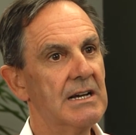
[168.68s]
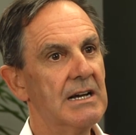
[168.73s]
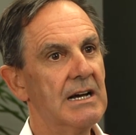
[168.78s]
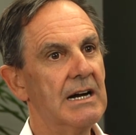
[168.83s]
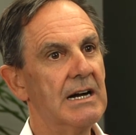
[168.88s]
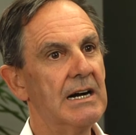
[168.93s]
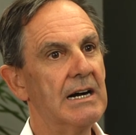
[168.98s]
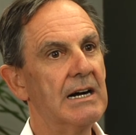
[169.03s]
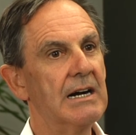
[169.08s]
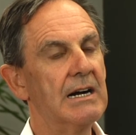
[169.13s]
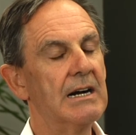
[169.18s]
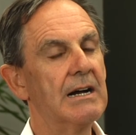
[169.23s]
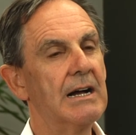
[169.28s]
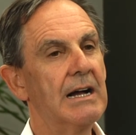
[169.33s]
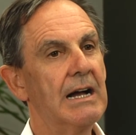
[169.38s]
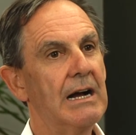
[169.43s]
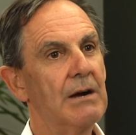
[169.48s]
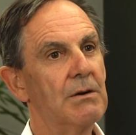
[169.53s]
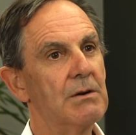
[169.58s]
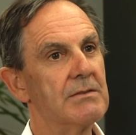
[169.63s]

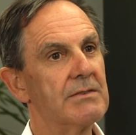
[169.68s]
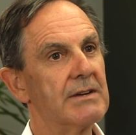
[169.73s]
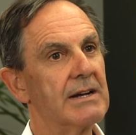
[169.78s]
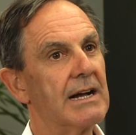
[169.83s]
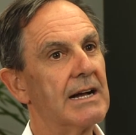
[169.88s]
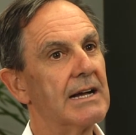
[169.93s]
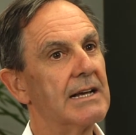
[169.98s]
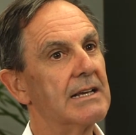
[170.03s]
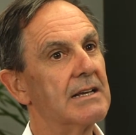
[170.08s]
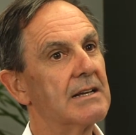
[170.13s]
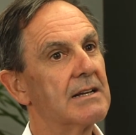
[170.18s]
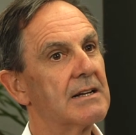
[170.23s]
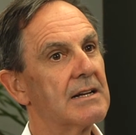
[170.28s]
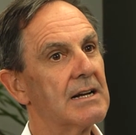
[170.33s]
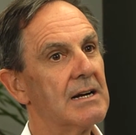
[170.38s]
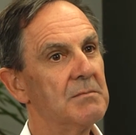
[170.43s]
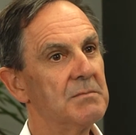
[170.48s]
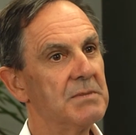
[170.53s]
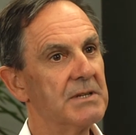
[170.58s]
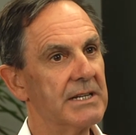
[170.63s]
However, a
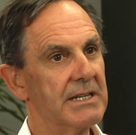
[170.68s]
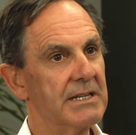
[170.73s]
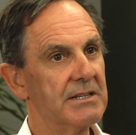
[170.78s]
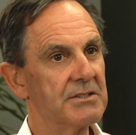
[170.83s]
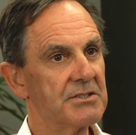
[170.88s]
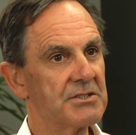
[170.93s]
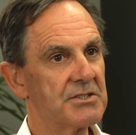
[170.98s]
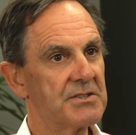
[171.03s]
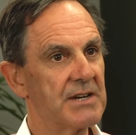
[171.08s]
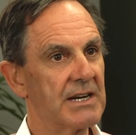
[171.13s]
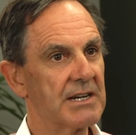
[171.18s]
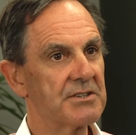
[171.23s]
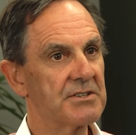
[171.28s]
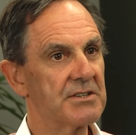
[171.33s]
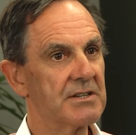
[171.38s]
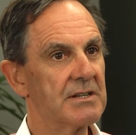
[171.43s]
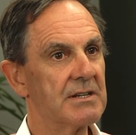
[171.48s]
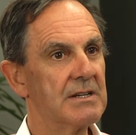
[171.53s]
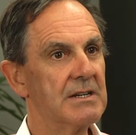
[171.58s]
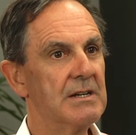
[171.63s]
company
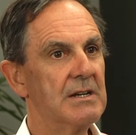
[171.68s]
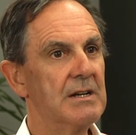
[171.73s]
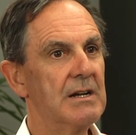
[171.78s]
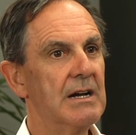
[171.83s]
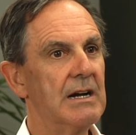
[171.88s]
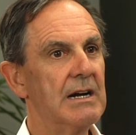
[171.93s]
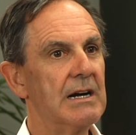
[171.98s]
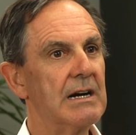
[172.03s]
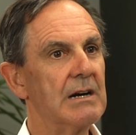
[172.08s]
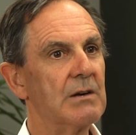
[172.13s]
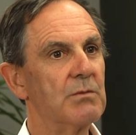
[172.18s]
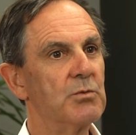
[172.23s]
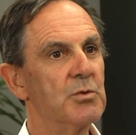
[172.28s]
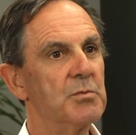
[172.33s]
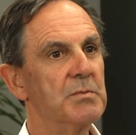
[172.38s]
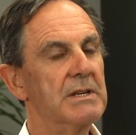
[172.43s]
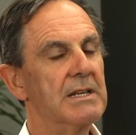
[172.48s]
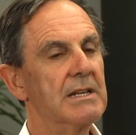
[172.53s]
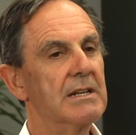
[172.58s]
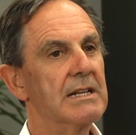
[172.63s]
structure will
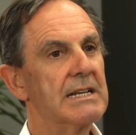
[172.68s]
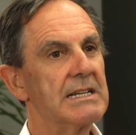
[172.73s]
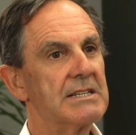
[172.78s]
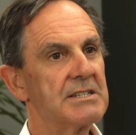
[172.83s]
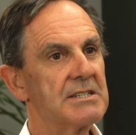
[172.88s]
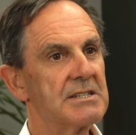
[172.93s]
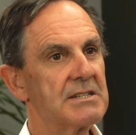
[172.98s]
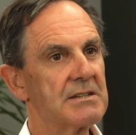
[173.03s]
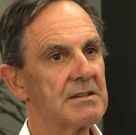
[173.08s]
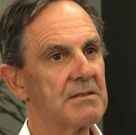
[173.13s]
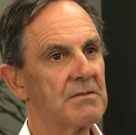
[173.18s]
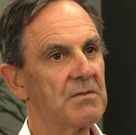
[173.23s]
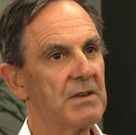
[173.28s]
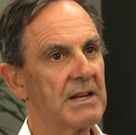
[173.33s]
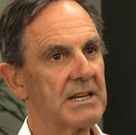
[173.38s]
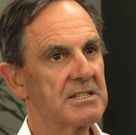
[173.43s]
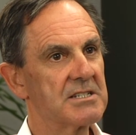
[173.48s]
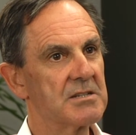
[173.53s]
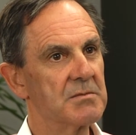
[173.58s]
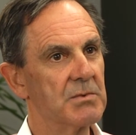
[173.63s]
be less
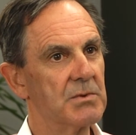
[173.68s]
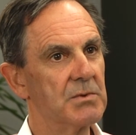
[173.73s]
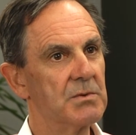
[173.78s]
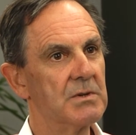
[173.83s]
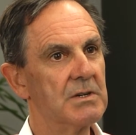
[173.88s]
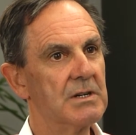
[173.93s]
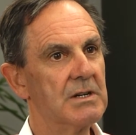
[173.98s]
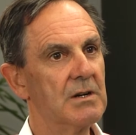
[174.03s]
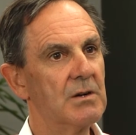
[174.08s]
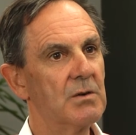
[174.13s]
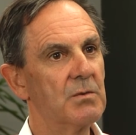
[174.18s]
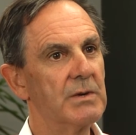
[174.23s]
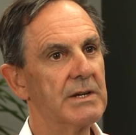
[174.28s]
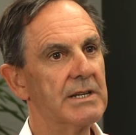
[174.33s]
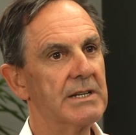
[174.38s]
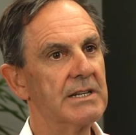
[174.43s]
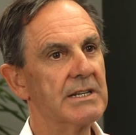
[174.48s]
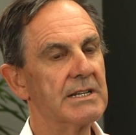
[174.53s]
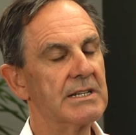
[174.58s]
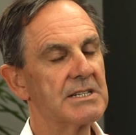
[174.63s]
flexible
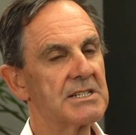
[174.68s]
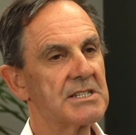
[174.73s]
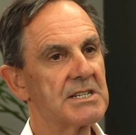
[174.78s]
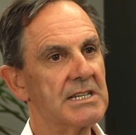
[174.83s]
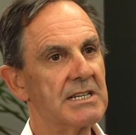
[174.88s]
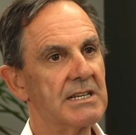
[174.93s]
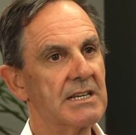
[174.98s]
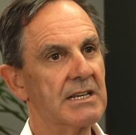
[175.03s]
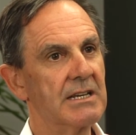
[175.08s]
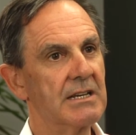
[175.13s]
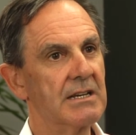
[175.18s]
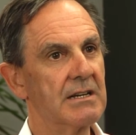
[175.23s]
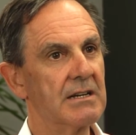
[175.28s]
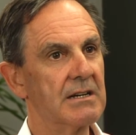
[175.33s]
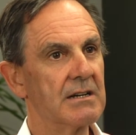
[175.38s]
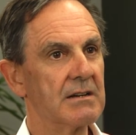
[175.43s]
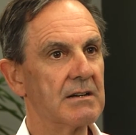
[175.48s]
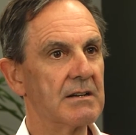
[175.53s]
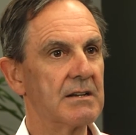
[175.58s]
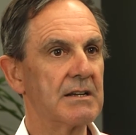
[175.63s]
when
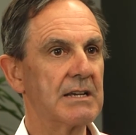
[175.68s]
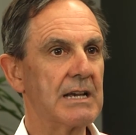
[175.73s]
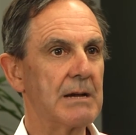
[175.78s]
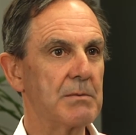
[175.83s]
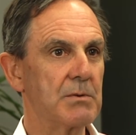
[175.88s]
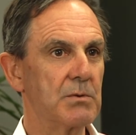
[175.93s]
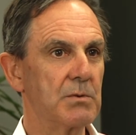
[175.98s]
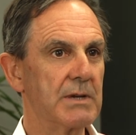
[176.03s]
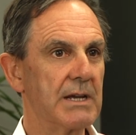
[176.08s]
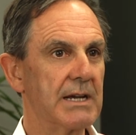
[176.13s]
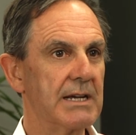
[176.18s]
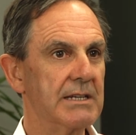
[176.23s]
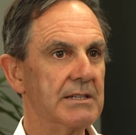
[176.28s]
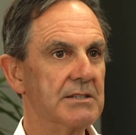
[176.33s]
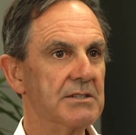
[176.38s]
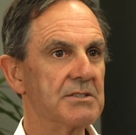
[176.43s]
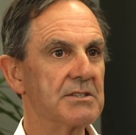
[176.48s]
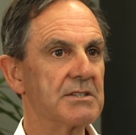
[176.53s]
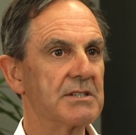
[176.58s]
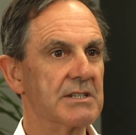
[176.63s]
seeking capital
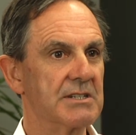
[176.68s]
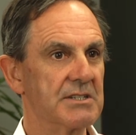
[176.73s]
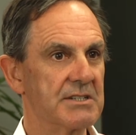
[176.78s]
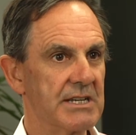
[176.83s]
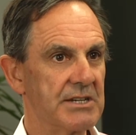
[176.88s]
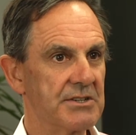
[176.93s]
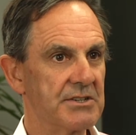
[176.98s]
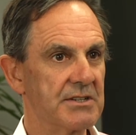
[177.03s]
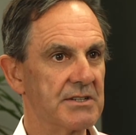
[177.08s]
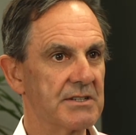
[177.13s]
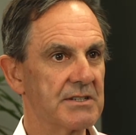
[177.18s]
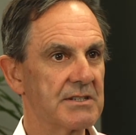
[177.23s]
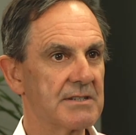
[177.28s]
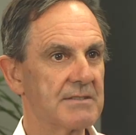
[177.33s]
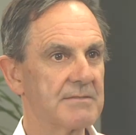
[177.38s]
gains concessions.